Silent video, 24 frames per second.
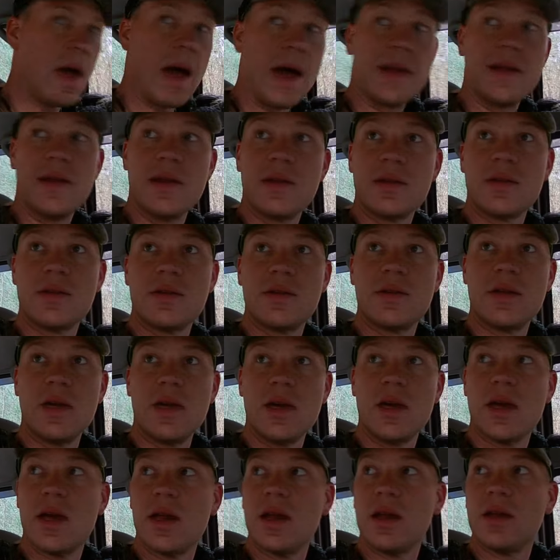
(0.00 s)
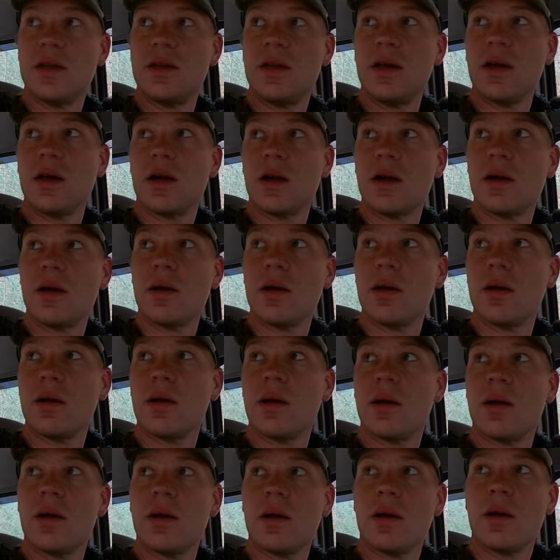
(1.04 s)
I didn't see any deer
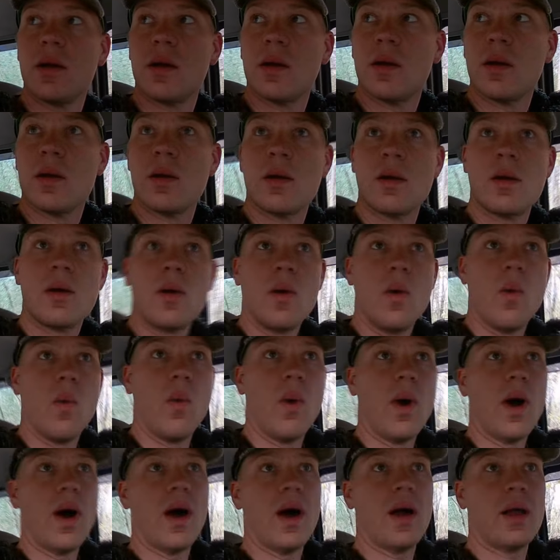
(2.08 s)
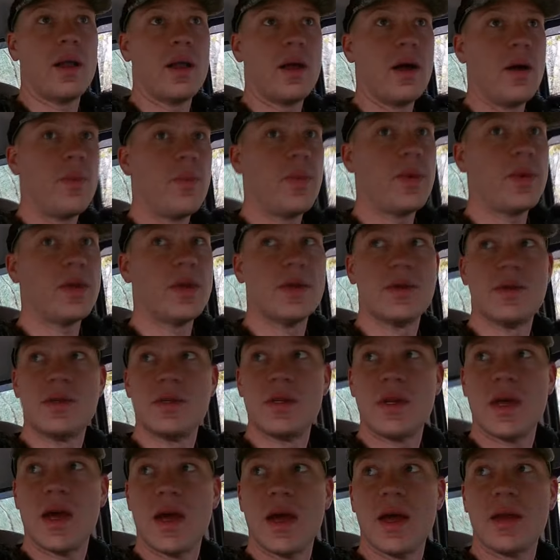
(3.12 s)
while up in the
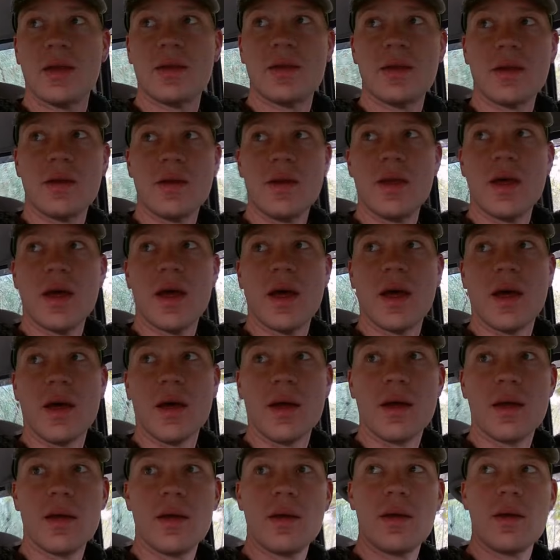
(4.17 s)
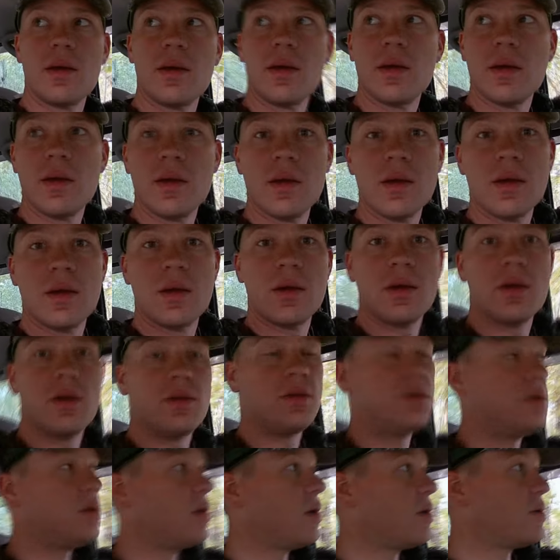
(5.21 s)
stand today.
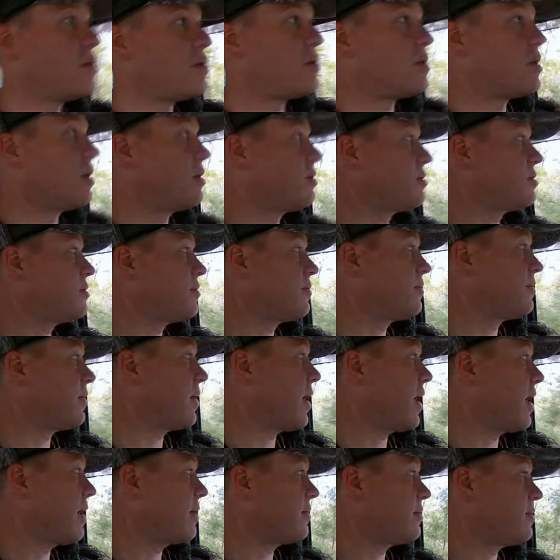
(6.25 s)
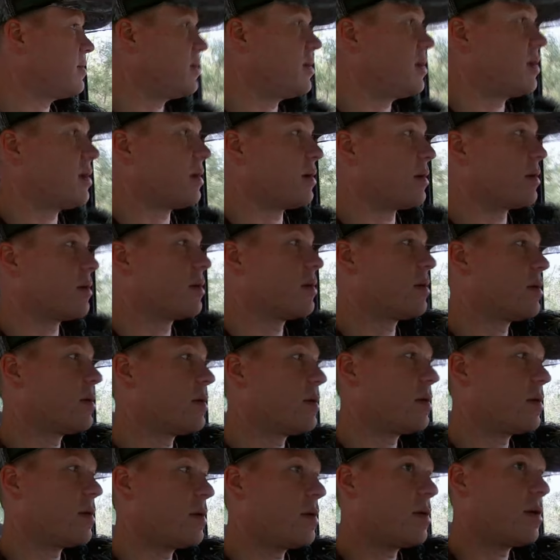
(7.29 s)
Just those 5 deer
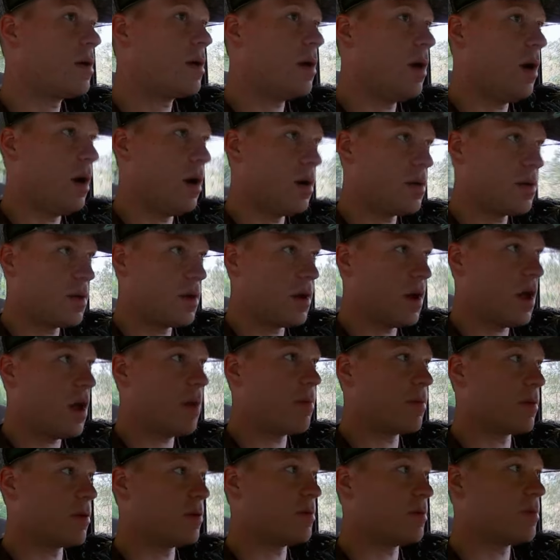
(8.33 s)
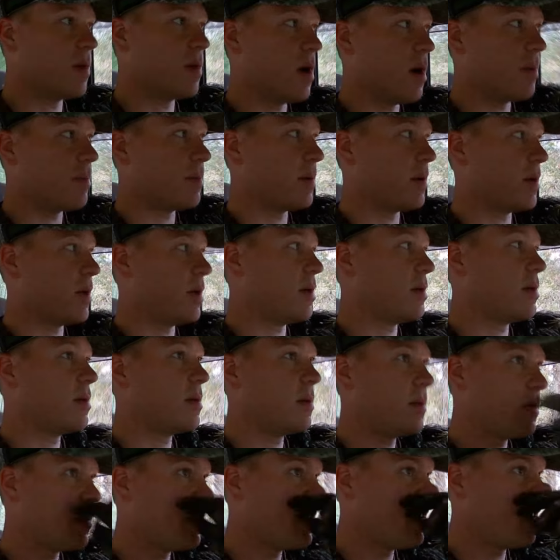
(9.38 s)
on the neighbor's property
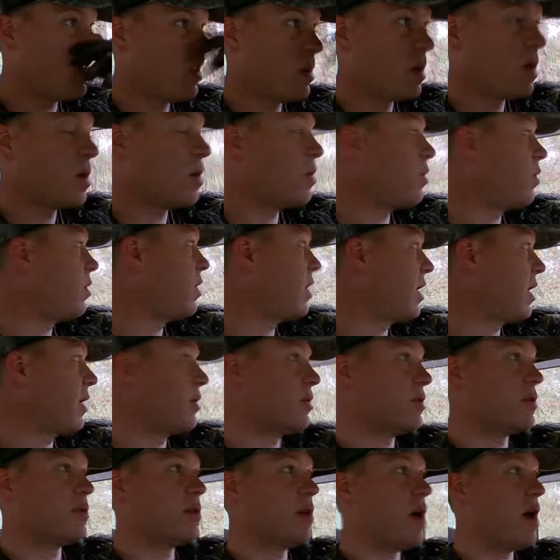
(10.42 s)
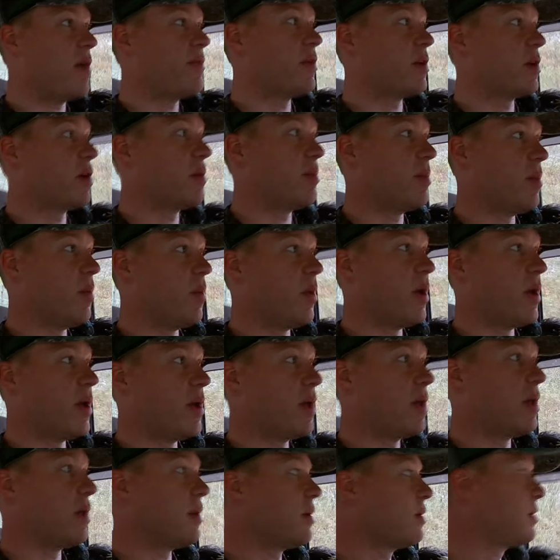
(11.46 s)
while I was driving on my way
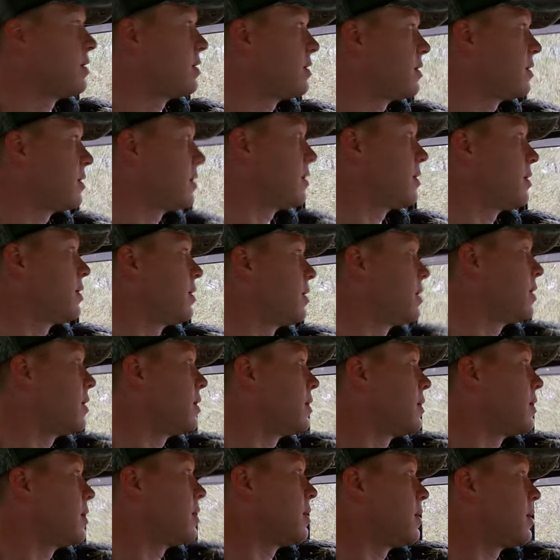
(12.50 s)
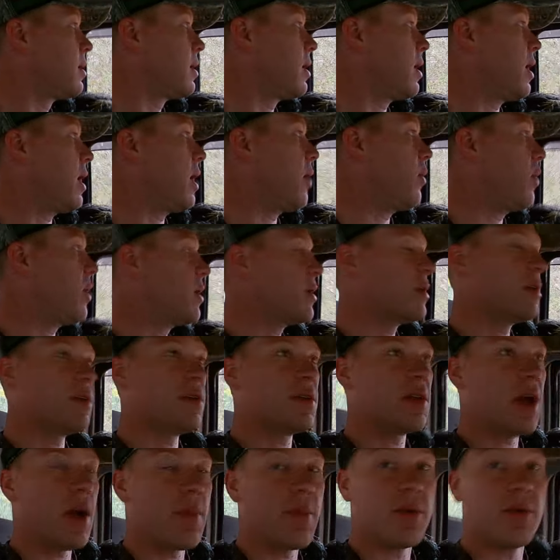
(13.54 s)
in. I wanted to
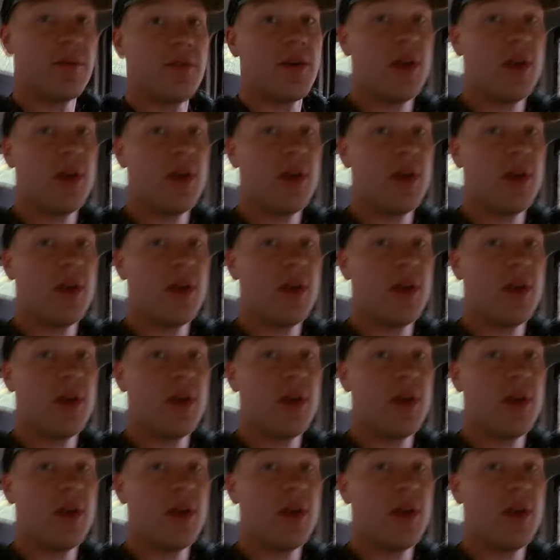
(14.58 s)
stop and